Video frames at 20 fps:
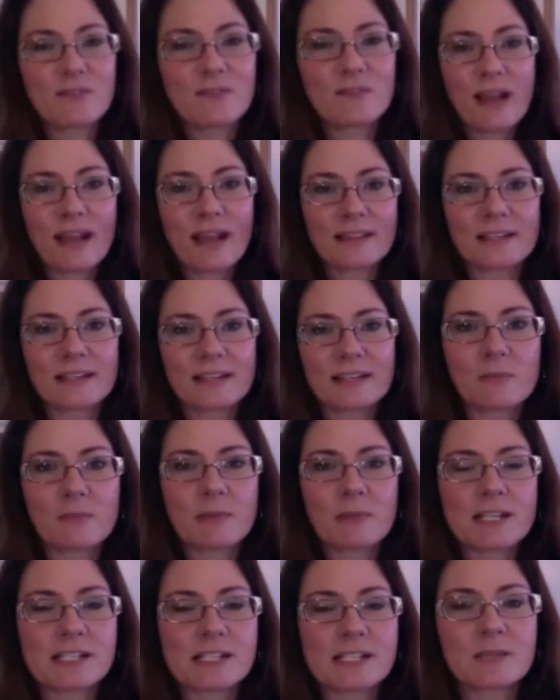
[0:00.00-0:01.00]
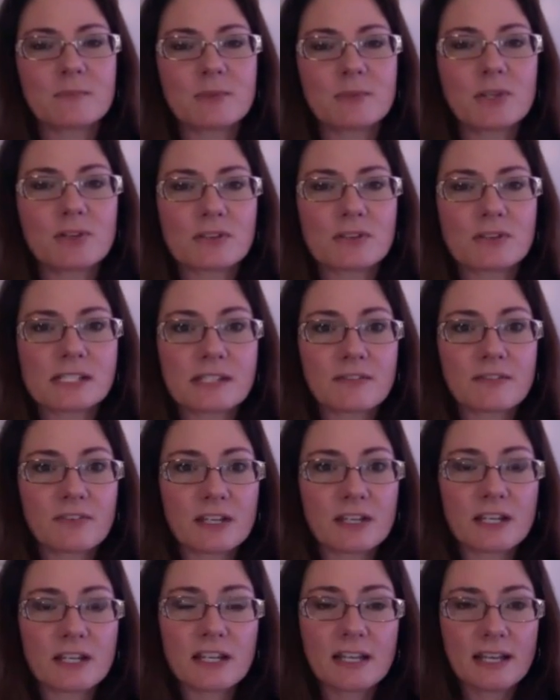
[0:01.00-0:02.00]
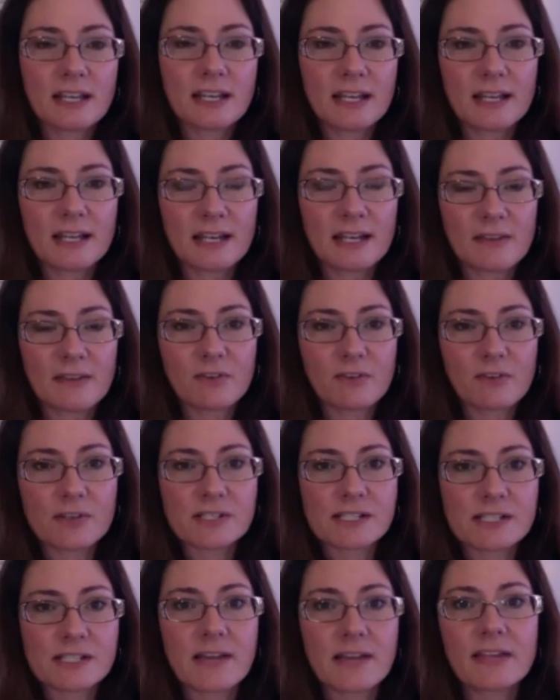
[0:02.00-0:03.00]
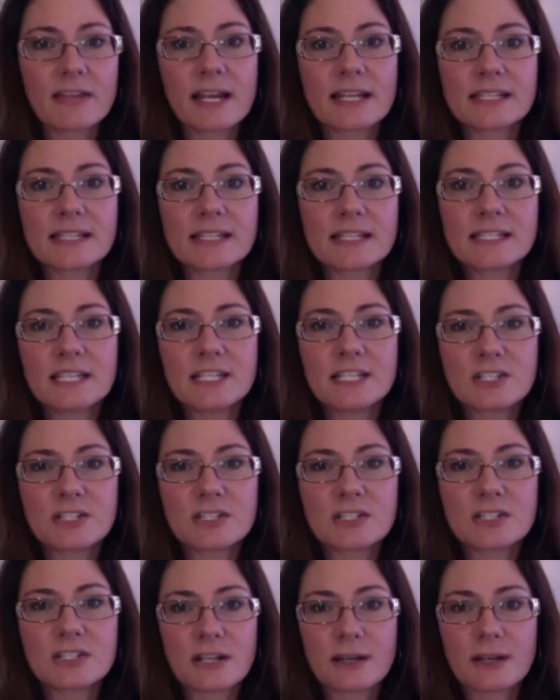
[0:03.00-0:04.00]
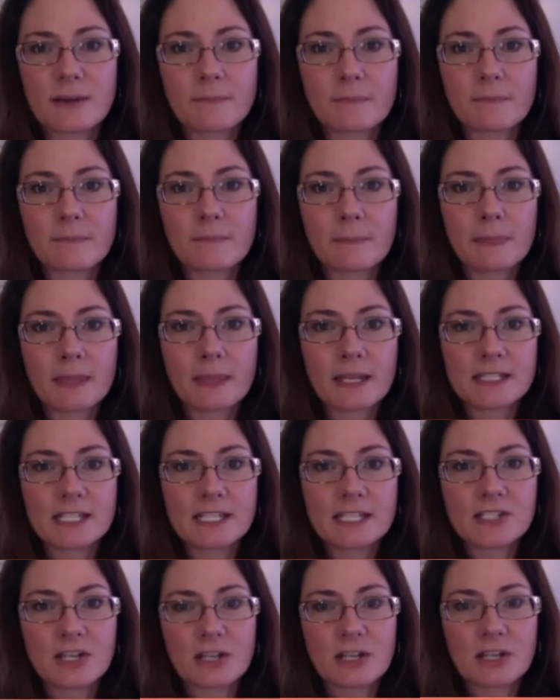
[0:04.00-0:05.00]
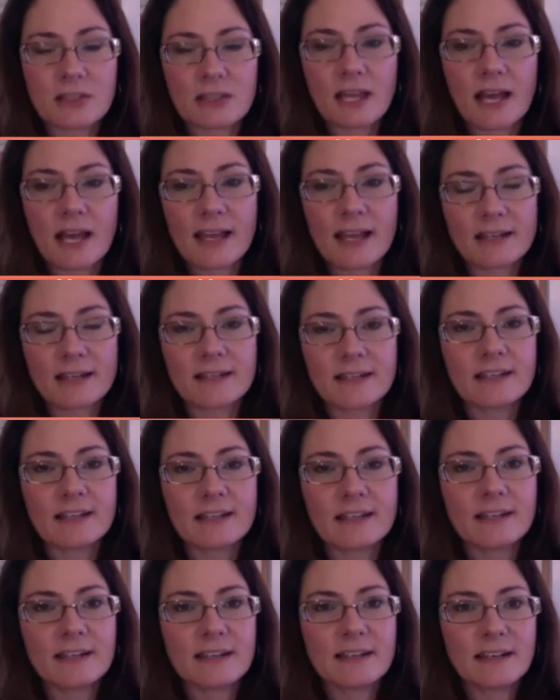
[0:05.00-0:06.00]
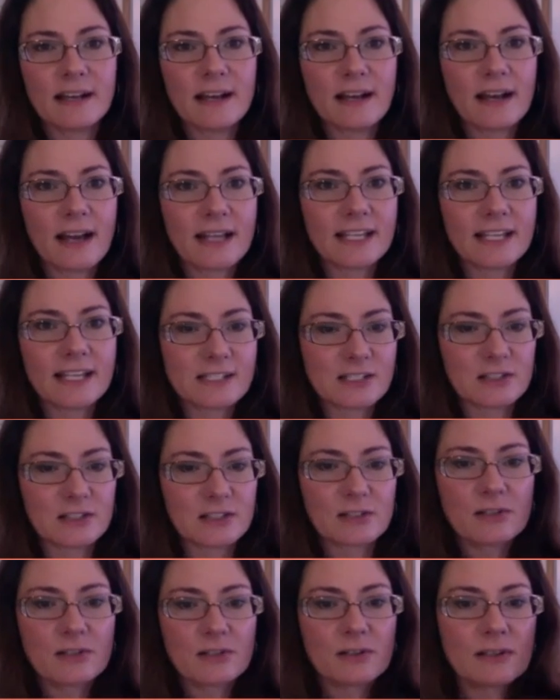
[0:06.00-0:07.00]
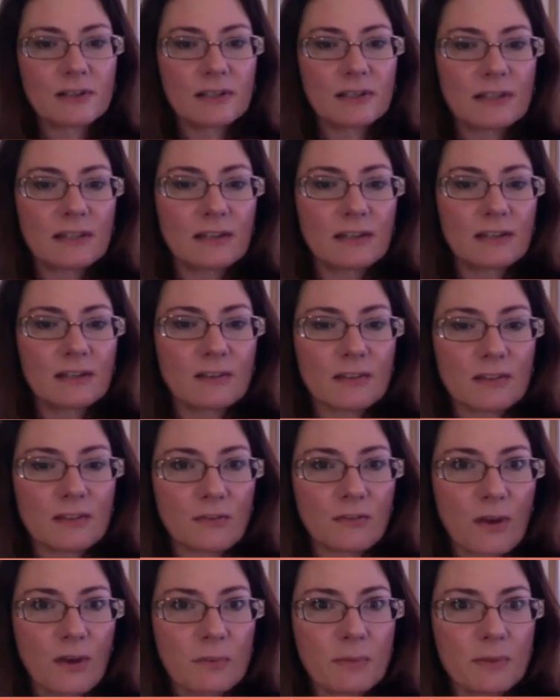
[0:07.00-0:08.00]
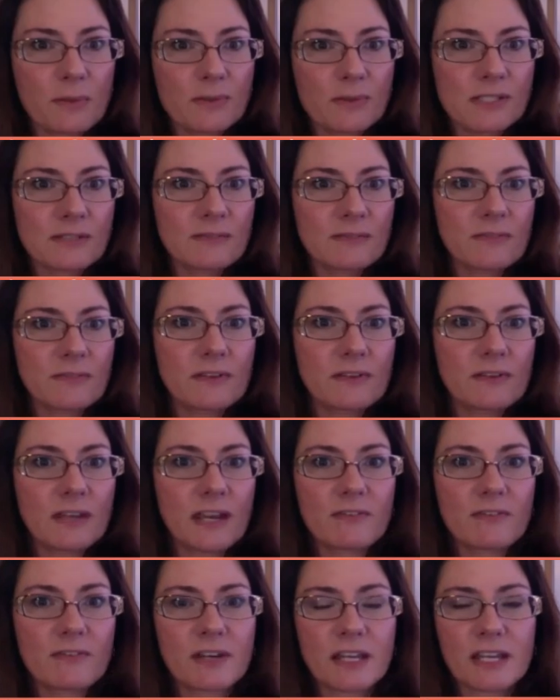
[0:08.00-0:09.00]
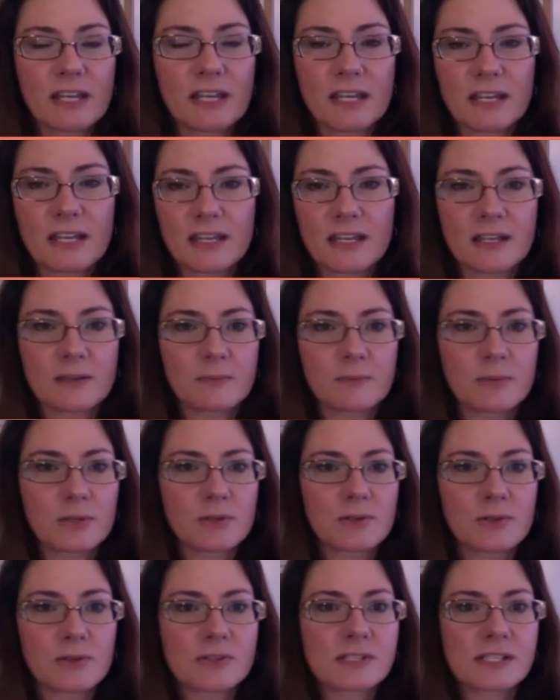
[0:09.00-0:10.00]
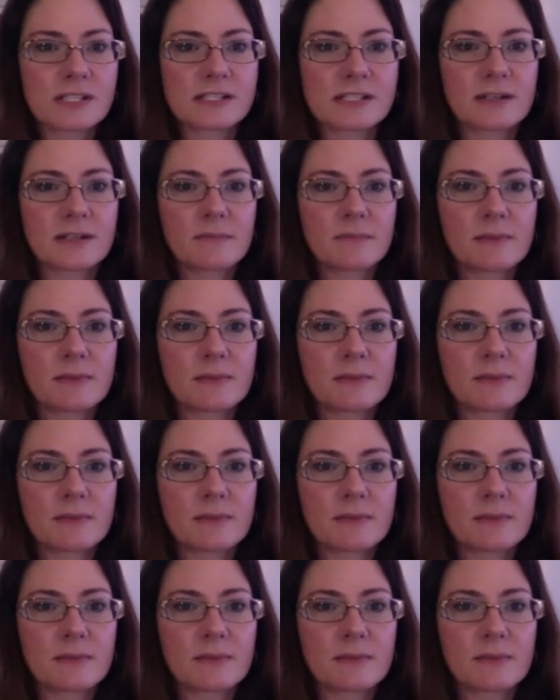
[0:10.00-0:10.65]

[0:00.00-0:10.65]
Well, and everybody's computer is different. And of course, now that I teach online, I get to learn the foibles of the computer system.